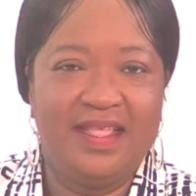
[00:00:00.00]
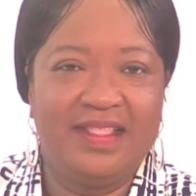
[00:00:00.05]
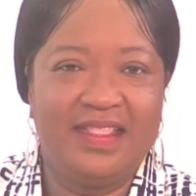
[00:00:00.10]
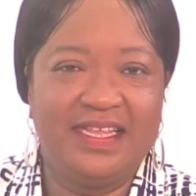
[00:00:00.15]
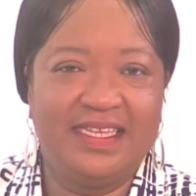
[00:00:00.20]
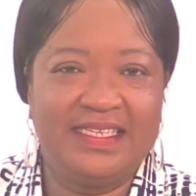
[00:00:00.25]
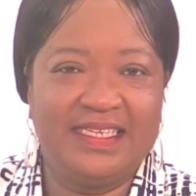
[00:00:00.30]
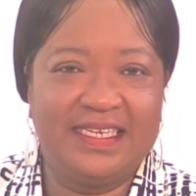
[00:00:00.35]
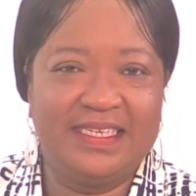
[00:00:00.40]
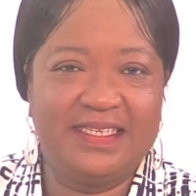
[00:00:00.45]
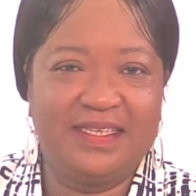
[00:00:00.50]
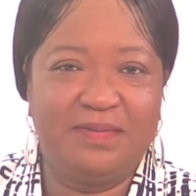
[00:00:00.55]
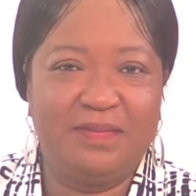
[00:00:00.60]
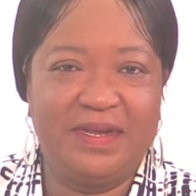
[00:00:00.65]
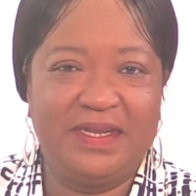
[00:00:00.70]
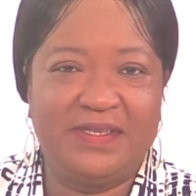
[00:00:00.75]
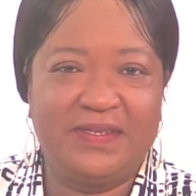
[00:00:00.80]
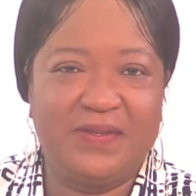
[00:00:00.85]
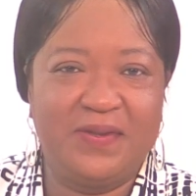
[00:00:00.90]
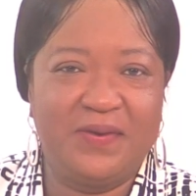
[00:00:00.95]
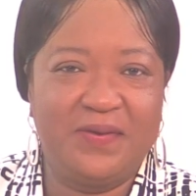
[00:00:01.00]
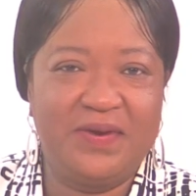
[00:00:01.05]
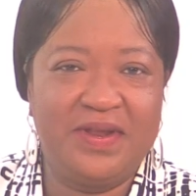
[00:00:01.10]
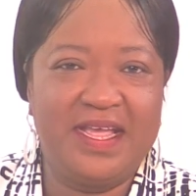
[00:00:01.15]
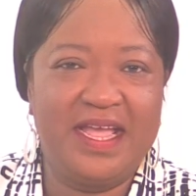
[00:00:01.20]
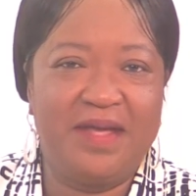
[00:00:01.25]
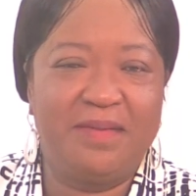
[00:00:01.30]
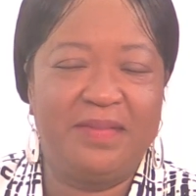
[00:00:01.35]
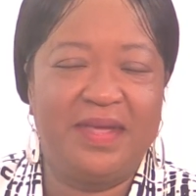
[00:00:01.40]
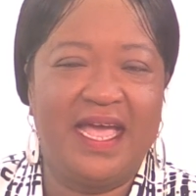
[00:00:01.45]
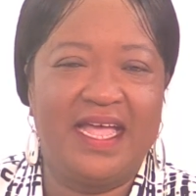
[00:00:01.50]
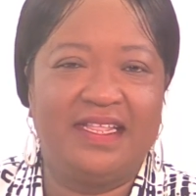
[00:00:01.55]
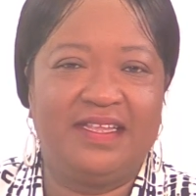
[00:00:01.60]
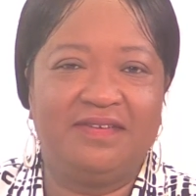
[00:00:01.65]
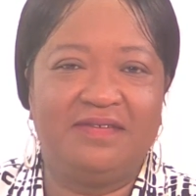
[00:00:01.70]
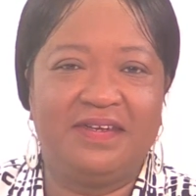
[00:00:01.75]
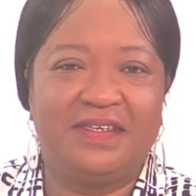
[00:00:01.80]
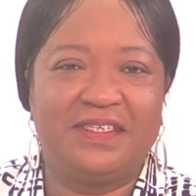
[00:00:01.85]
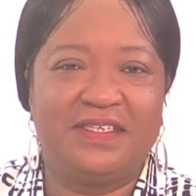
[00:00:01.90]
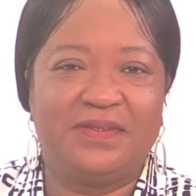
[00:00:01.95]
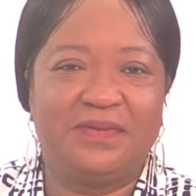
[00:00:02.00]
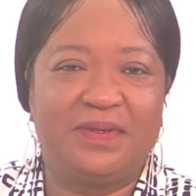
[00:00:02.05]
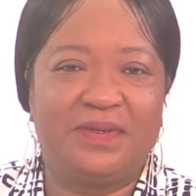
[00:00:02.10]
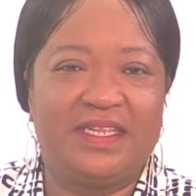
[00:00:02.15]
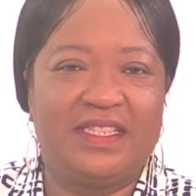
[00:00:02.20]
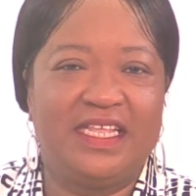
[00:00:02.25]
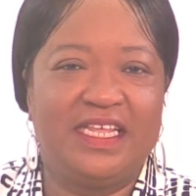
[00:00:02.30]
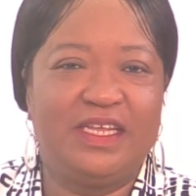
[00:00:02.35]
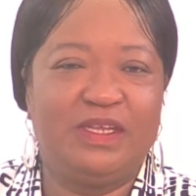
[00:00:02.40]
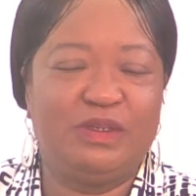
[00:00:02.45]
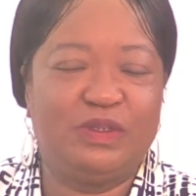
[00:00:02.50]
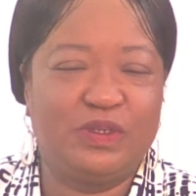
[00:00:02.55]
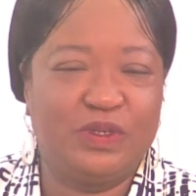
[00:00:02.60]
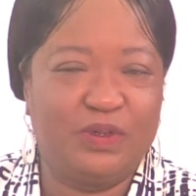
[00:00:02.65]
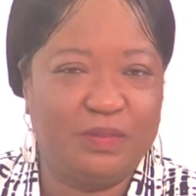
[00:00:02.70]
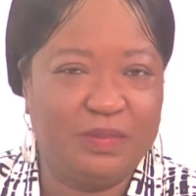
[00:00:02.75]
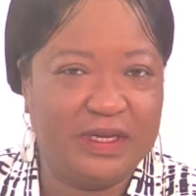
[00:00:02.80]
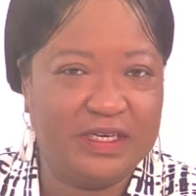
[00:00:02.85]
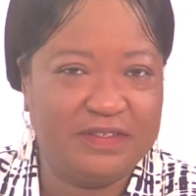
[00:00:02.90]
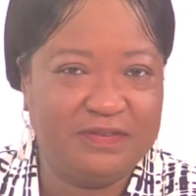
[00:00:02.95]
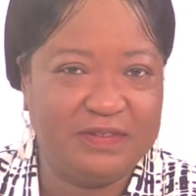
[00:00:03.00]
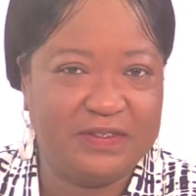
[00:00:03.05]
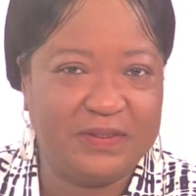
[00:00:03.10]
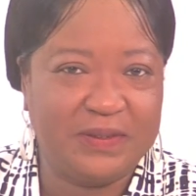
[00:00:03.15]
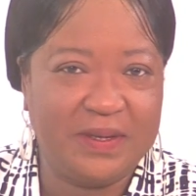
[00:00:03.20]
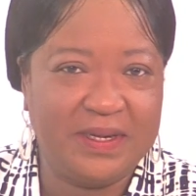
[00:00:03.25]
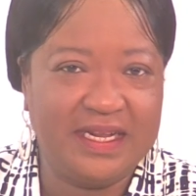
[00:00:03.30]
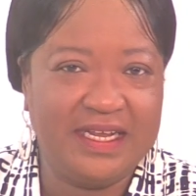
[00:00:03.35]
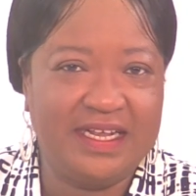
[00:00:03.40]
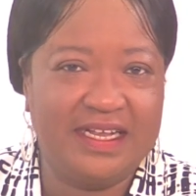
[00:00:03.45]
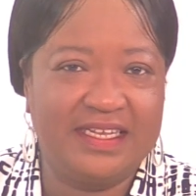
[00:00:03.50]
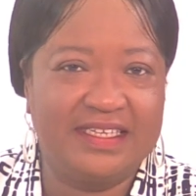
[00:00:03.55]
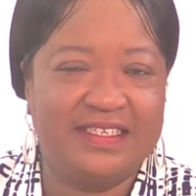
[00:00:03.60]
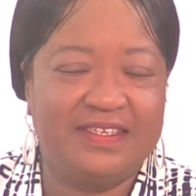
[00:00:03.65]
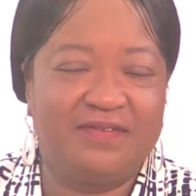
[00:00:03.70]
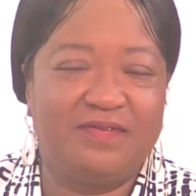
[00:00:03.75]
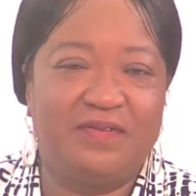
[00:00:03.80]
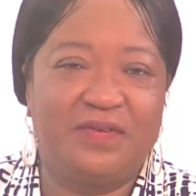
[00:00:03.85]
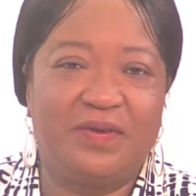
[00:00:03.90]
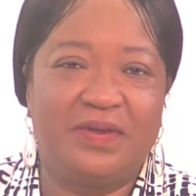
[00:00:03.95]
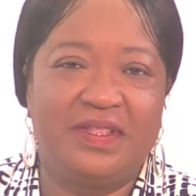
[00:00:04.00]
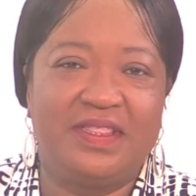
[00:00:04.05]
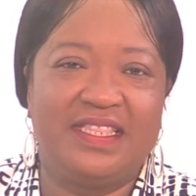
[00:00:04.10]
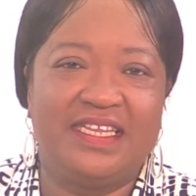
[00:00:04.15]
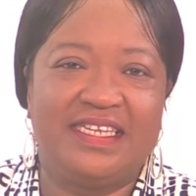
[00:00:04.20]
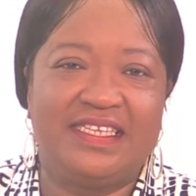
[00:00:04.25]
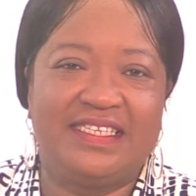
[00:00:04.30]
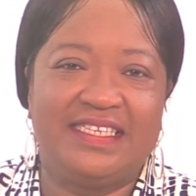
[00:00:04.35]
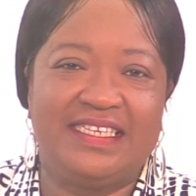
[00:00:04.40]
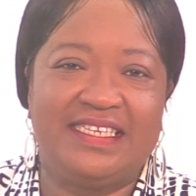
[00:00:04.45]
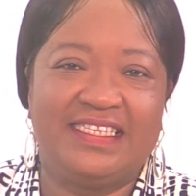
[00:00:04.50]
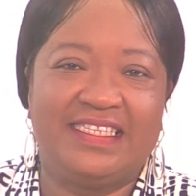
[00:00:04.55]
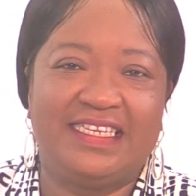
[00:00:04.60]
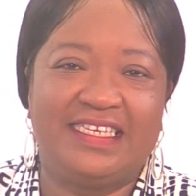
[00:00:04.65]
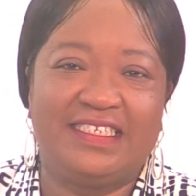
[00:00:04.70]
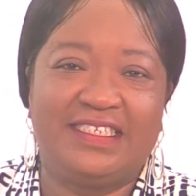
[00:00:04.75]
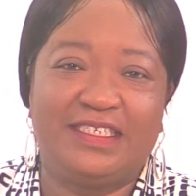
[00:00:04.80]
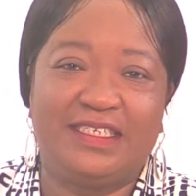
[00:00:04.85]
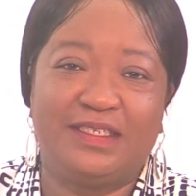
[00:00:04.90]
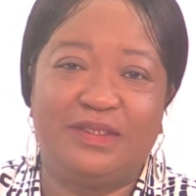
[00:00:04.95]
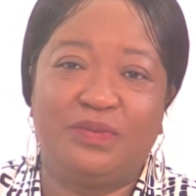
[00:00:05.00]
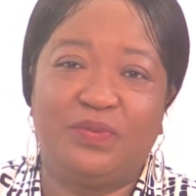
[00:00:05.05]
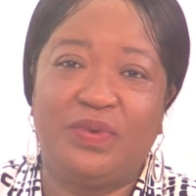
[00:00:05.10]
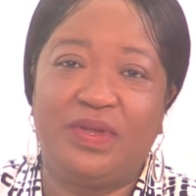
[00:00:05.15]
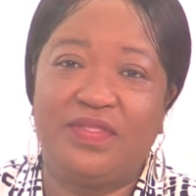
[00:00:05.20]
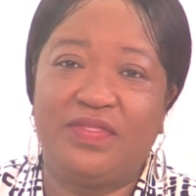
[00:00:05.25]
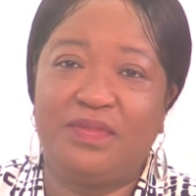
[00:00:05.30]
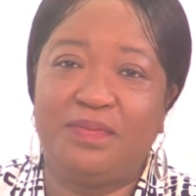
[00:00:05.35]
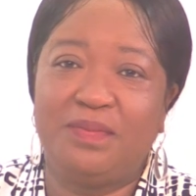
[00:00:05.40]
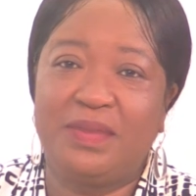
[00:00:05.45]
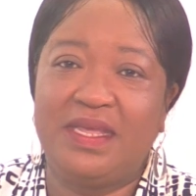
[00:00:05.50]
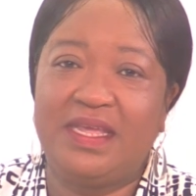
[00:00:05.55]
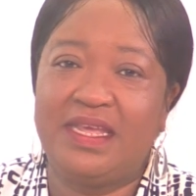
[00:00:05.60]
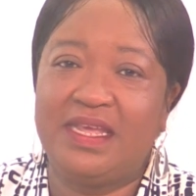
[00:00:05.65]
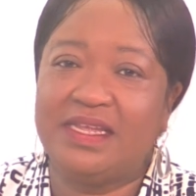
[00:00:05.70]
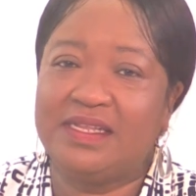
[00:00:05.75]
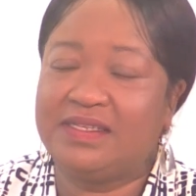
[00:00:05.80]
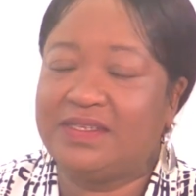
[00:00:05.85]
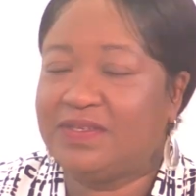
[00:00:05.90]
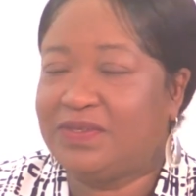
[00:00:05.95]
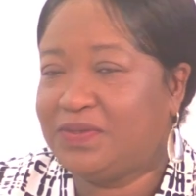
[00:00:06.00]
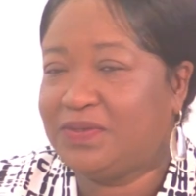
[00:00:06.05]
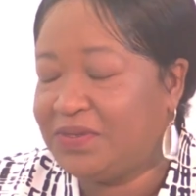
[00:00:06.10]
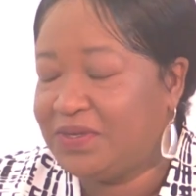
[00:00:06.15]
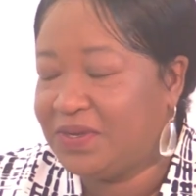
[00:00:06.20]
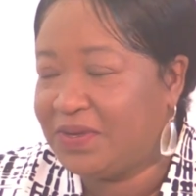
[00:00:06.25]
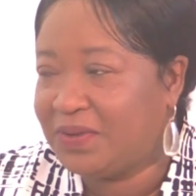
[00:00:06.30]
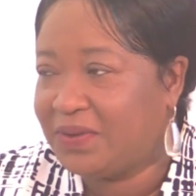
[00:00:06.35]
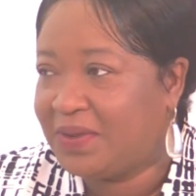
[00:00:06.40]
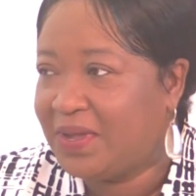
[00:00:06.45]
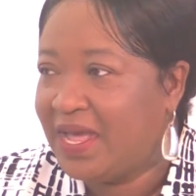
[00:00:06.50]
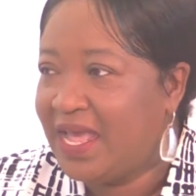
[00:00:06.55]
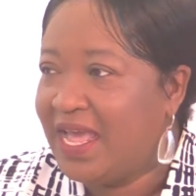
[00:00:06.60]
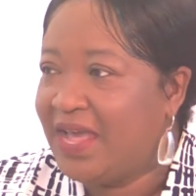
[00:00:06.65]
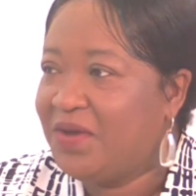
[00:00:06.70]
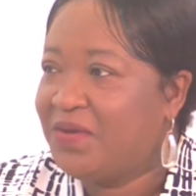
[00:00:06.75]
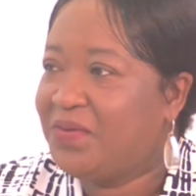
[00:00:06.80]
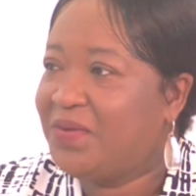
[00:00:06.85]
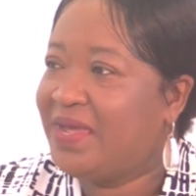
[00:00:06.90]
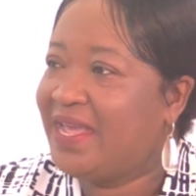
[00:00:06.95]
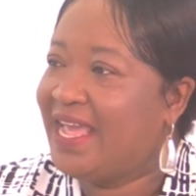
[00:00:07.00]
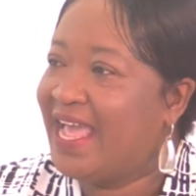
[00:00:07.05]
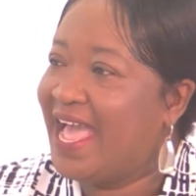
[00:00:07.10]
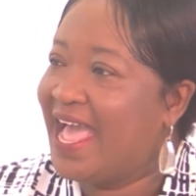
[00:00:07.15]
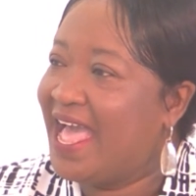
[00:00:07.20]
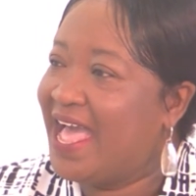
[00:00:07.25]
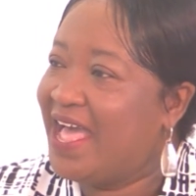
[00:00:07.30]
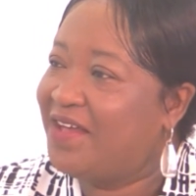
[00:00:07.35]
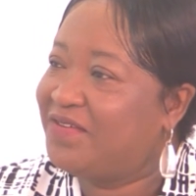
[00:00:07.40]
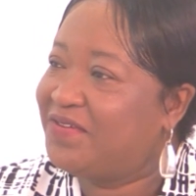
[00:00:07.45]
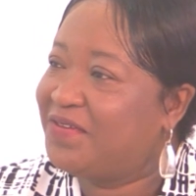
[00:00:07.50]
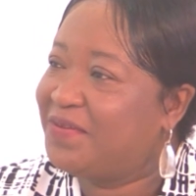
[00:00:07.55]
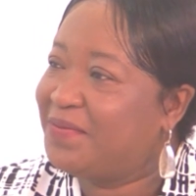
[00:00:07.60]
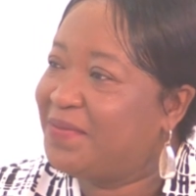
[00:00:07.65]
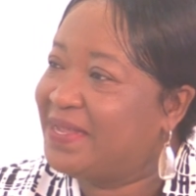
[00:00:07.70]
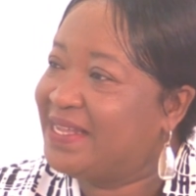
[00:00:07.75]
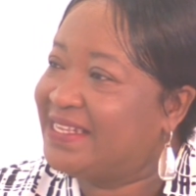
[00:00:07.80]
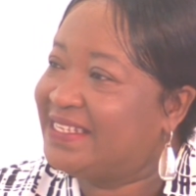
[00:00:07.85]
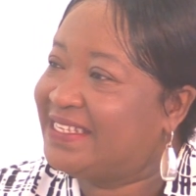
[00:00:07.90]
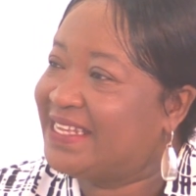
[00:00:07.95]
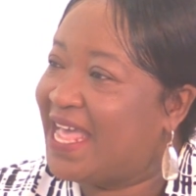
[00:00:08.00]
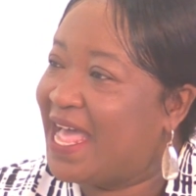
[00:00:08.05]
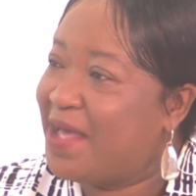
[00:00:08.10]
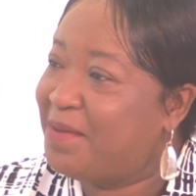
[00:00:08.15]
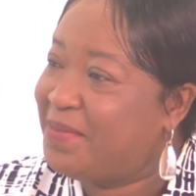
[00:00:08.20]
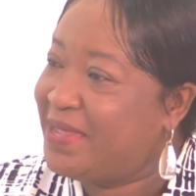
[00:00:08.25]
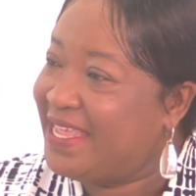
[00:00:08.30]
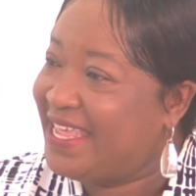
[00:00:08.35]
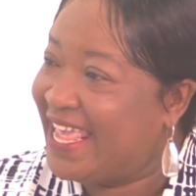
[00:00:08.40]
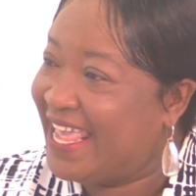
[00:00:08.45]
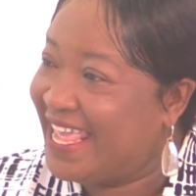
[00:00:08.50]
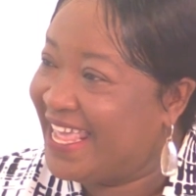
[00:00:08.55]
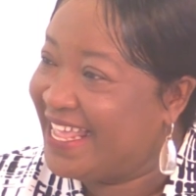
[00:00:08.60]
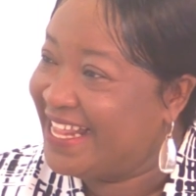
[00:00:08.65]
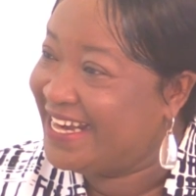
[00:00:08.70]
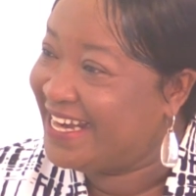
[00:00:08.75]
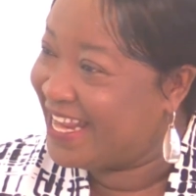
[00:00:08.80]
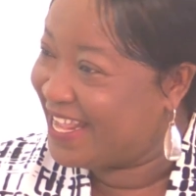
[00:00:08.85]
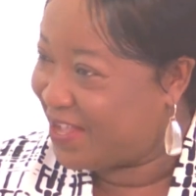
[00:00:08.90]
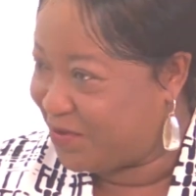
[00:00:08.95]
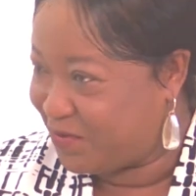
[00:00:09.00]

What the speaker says: This is The Big Story. I'm Kathy Richards. I want to thank you so much for joining us for this edition. With me in studio, we have Miss Abigail,